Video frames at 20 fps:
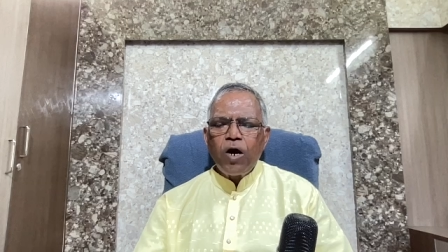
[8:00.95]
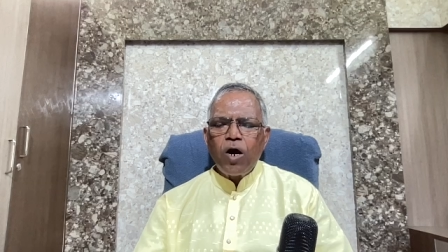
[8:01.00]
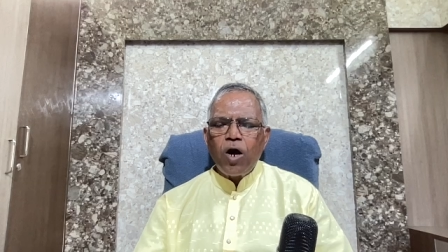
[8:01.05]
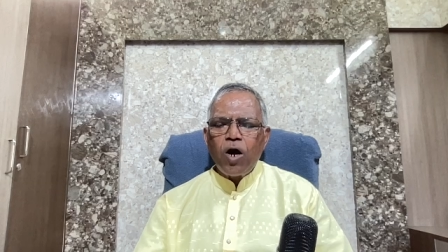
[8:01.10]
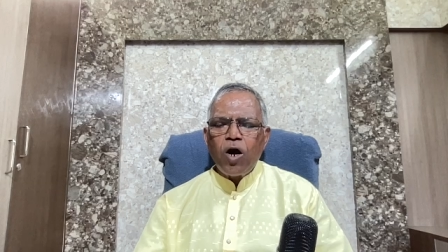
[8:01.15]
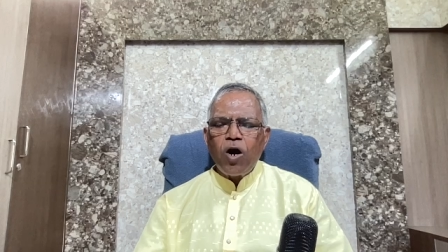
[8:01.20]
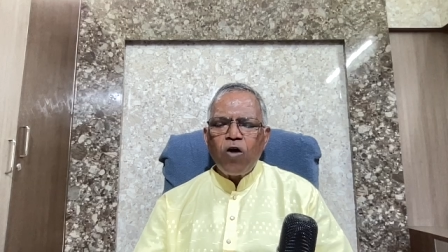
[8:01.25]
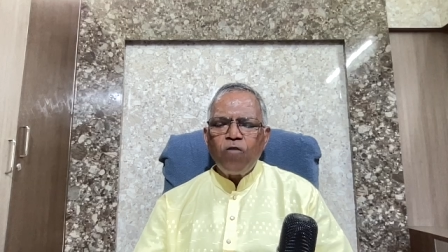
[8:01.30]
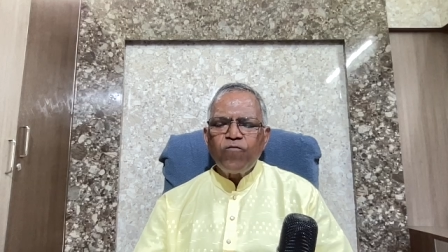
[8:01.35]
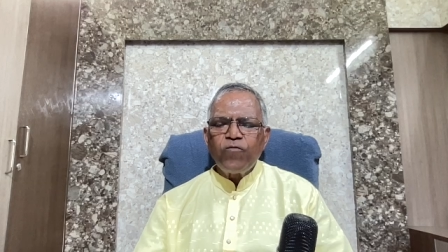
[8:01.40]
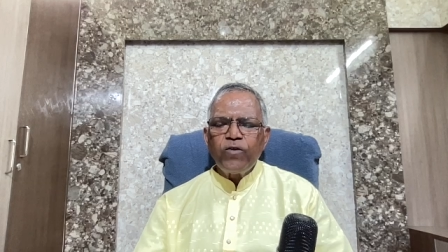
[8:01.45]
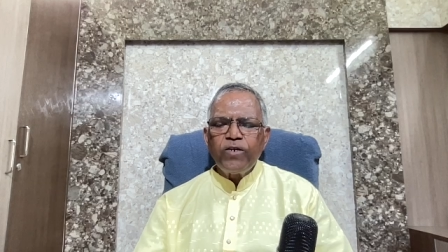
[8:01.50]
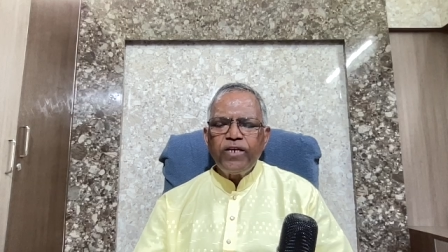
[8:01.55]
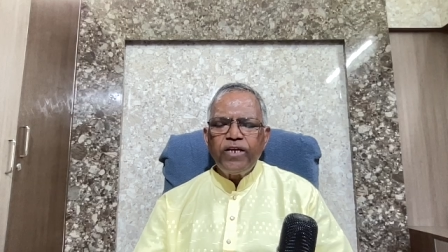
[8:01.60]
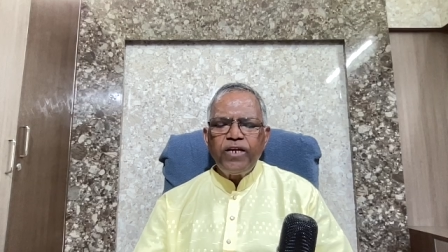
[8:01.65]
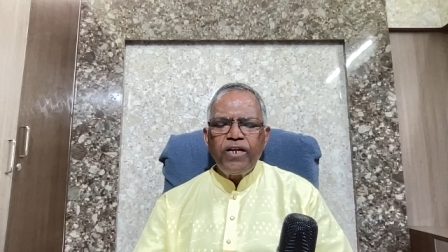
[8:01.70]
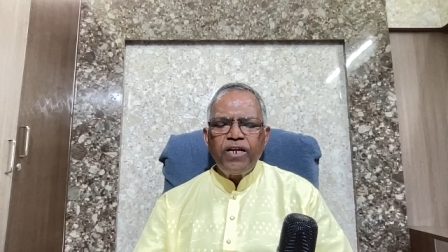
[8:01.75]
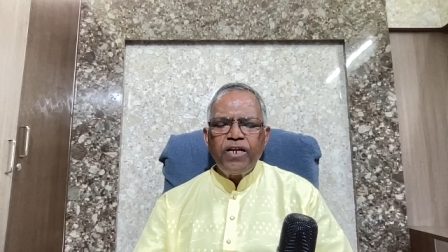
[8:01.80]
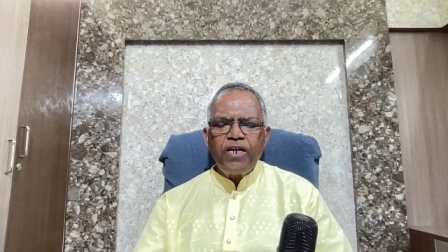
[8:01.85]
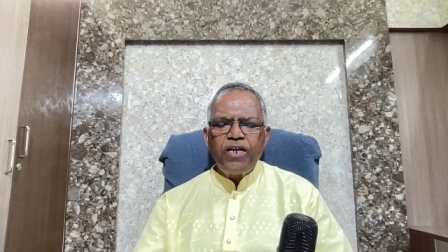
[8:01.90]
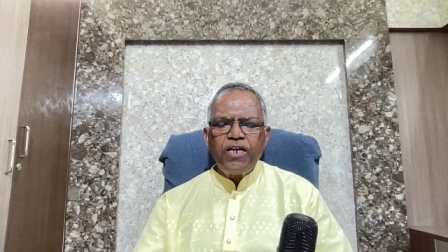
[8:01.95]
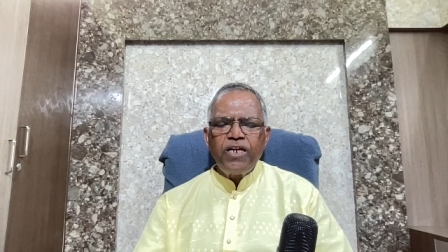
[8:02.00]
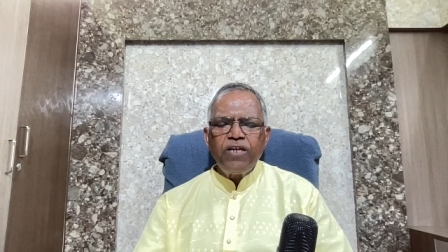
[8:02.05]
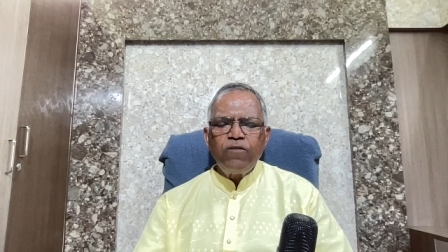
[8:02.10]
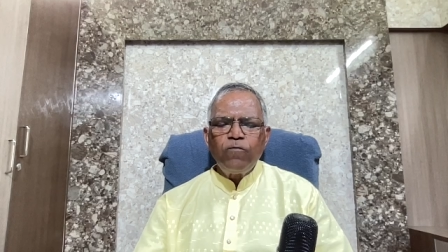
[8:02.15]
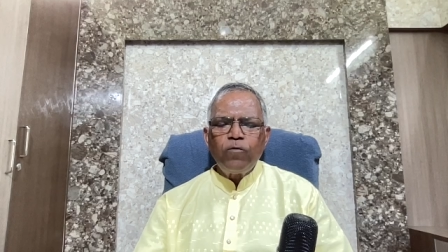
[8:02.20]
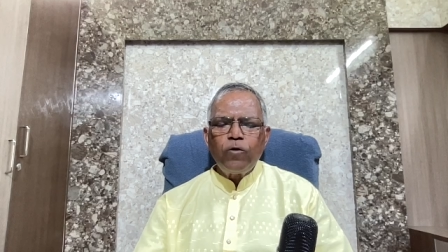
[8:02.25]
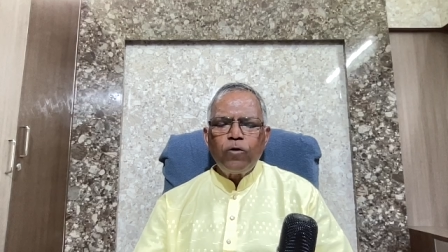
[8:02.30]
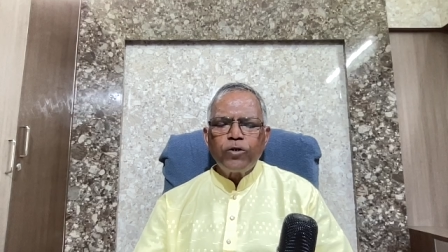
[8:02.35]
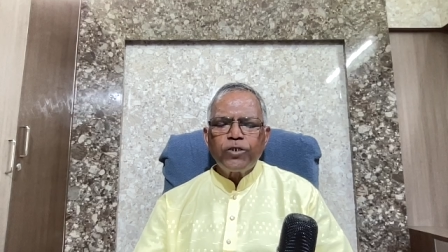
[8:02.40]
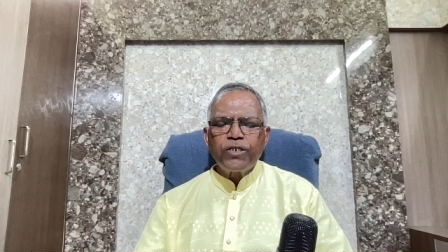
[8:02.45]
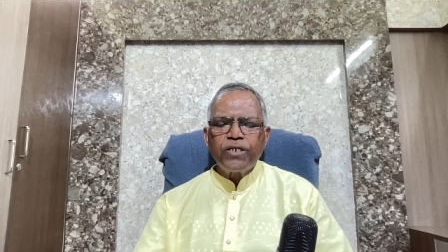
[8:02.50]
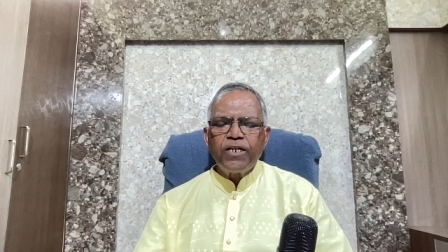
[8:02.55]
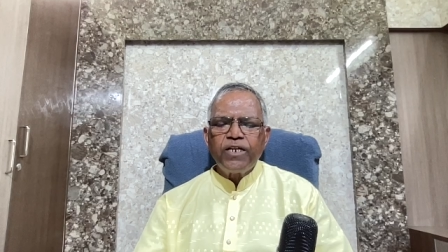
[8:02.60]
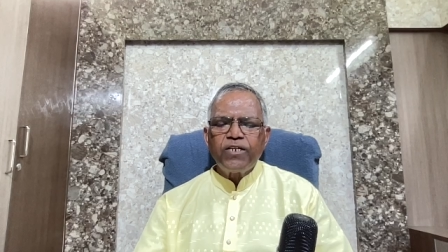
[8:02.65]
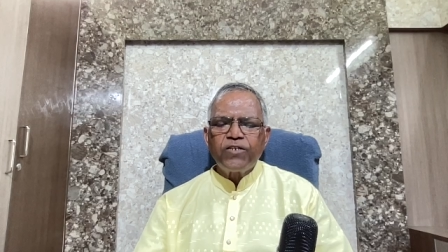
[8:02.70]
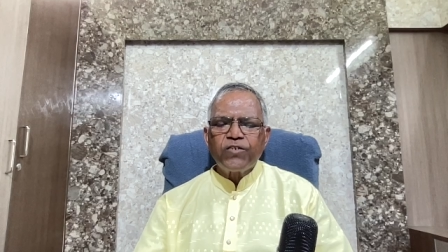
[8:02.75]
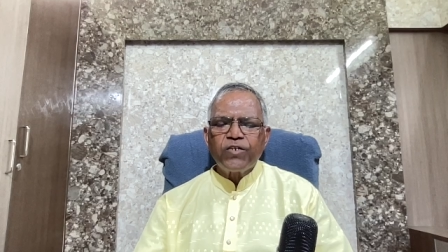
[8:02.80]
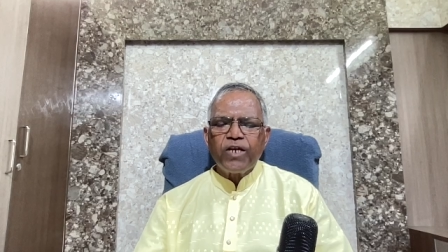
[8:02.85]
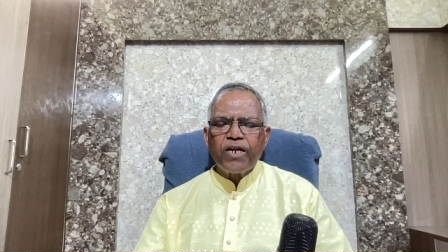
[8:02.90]
of inner devotion
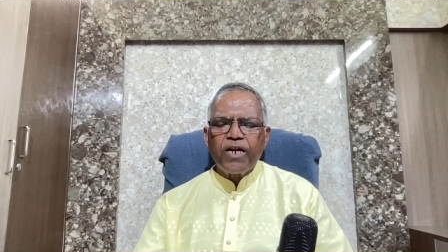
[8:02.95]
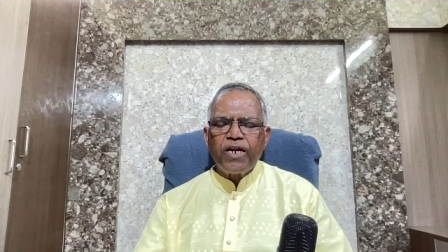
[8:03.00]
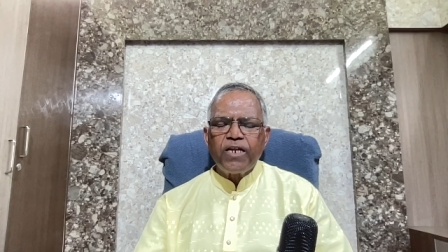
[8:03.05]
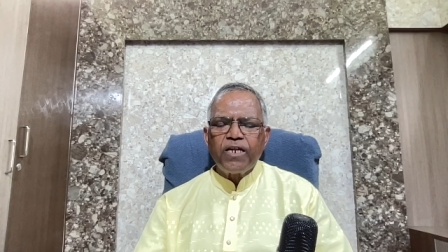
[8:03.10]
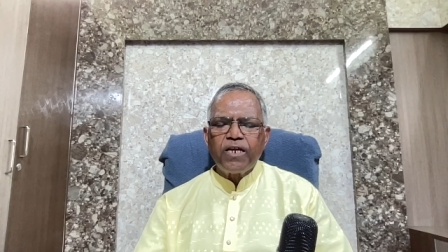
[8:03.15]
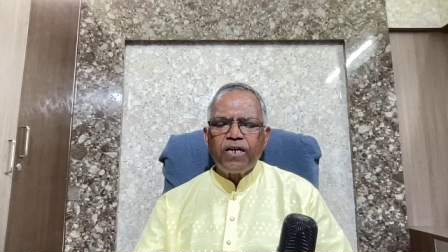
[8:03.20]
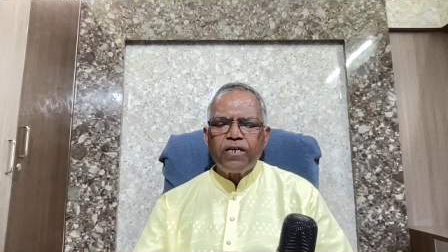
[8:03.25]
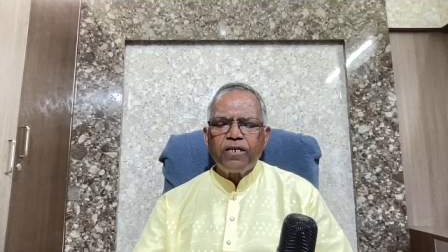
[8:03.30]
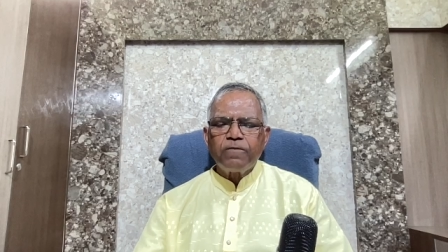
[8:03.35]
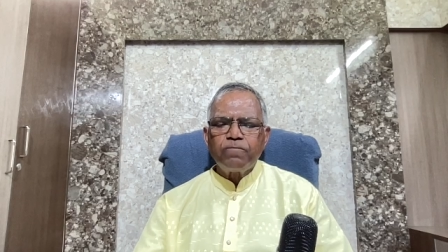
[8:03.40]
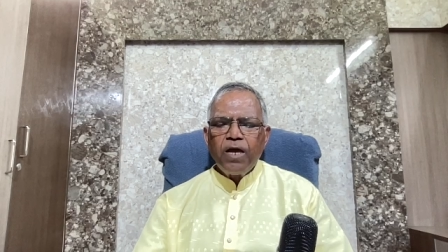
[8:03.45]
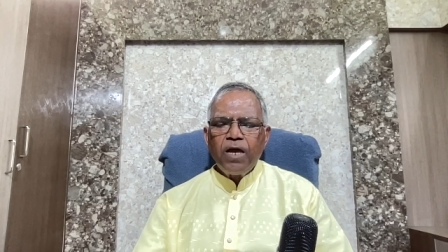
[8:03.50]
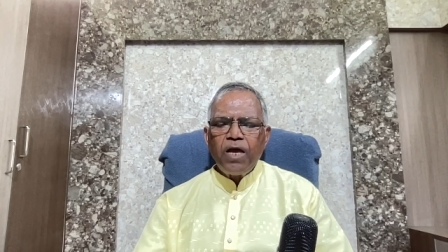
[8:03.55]
and surrender,